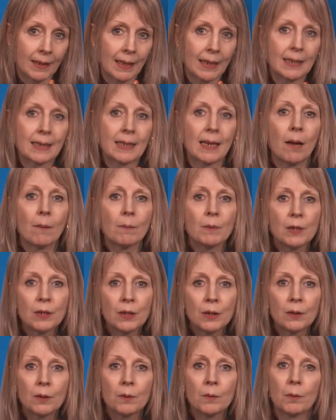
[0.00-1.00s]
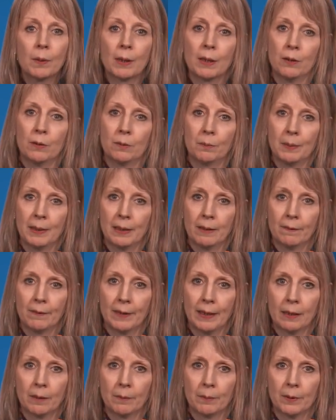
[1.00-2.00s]
It's up to you when you'll be
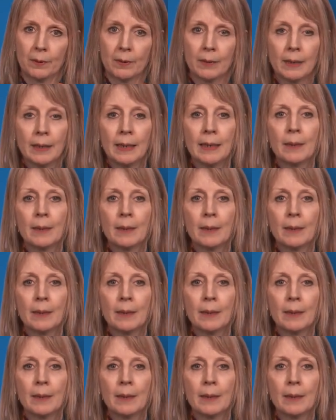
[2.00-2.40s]
available,